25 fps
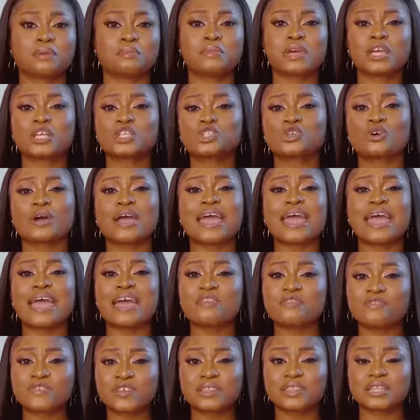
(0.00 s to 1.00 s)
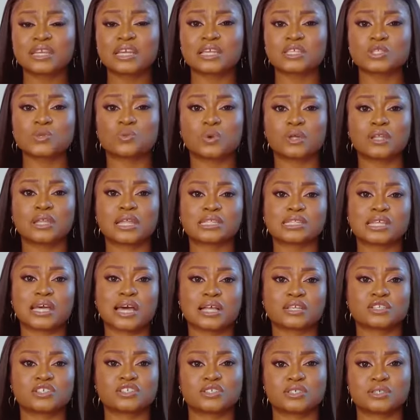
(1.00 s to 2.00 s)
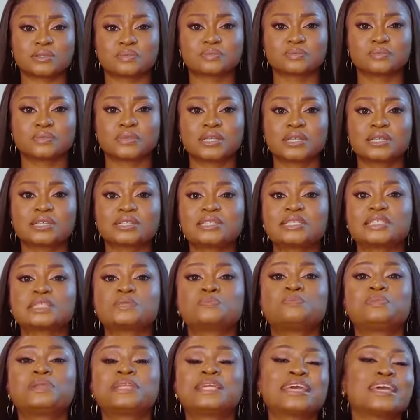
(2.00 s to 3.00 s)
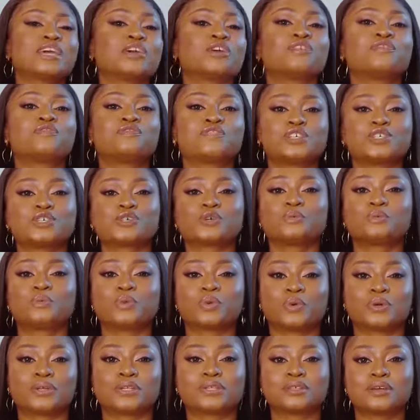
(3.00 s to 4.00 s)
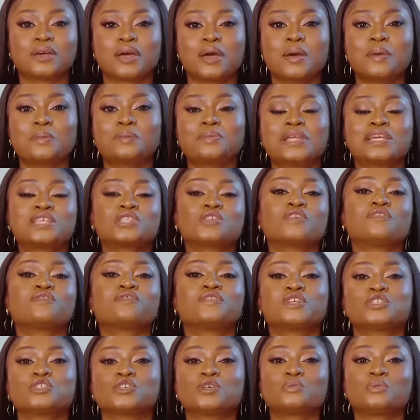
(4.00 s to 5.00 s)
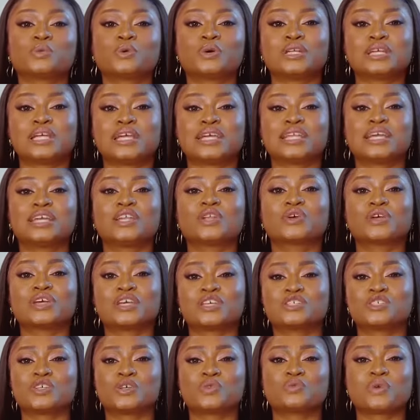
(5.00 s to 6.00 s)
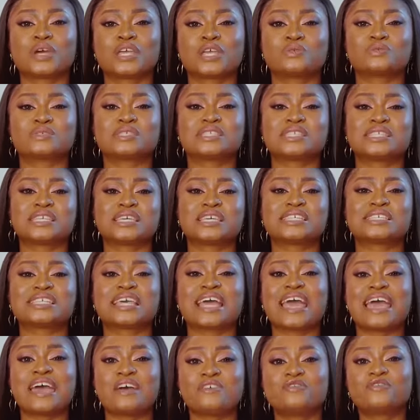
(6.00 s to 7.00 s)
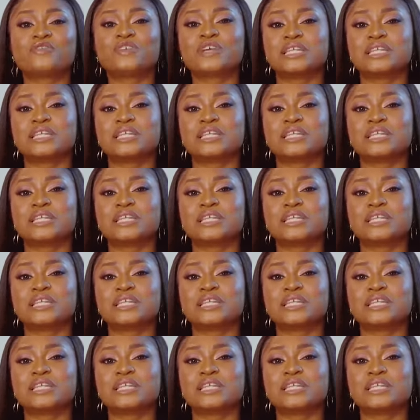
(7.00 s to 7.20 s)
Make sure everything is well attached. Display your vision board. Place your vision board in a location where you see it every